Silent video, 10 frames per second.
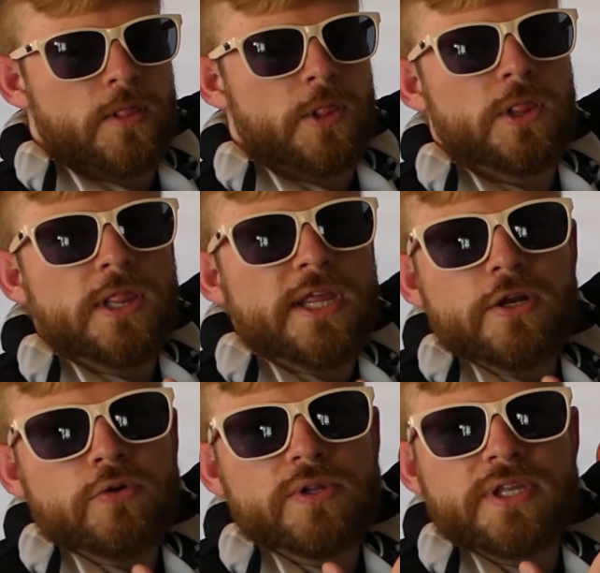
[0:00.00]

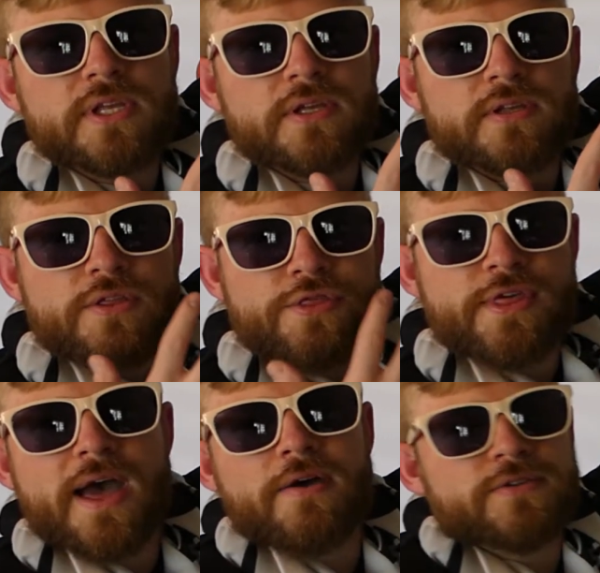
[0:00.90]
literally
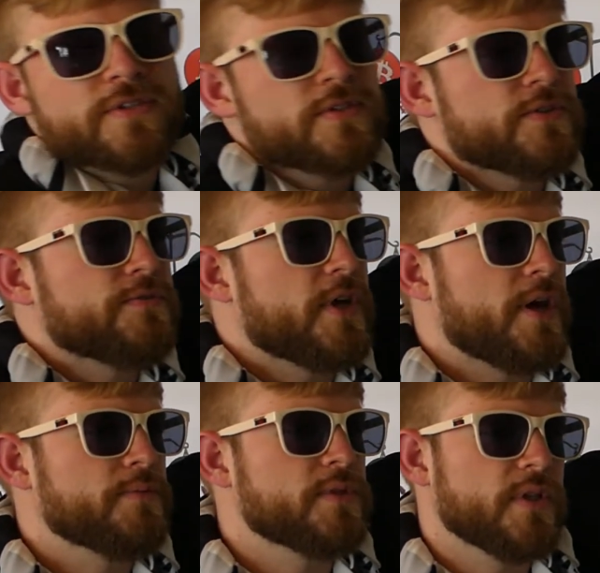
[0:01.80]
thousands of
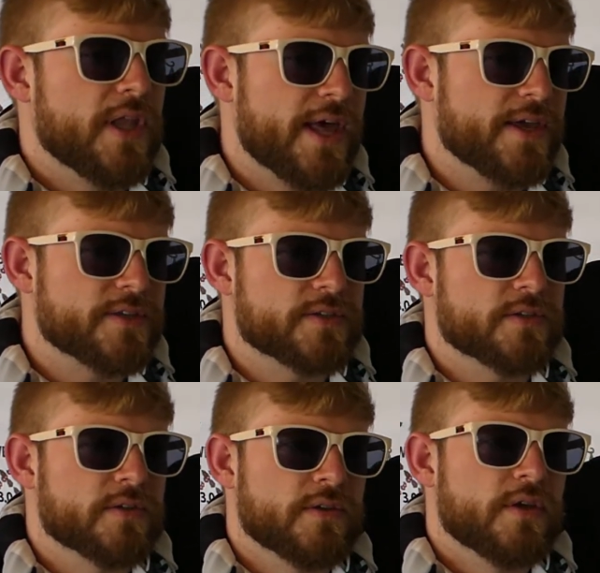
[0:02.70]
times
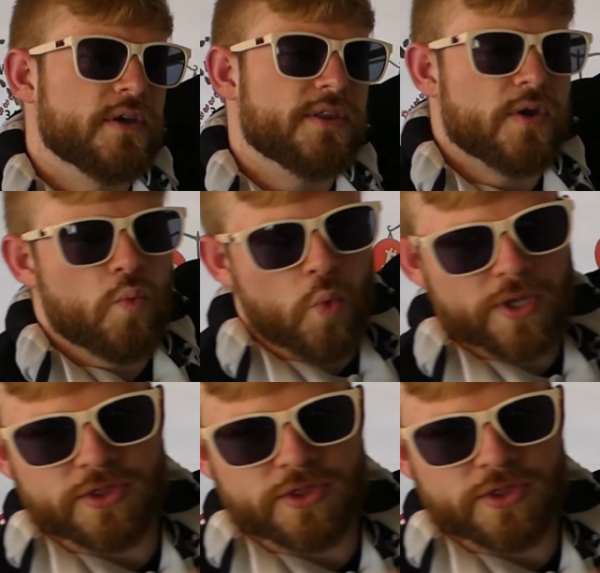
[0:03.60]
less than what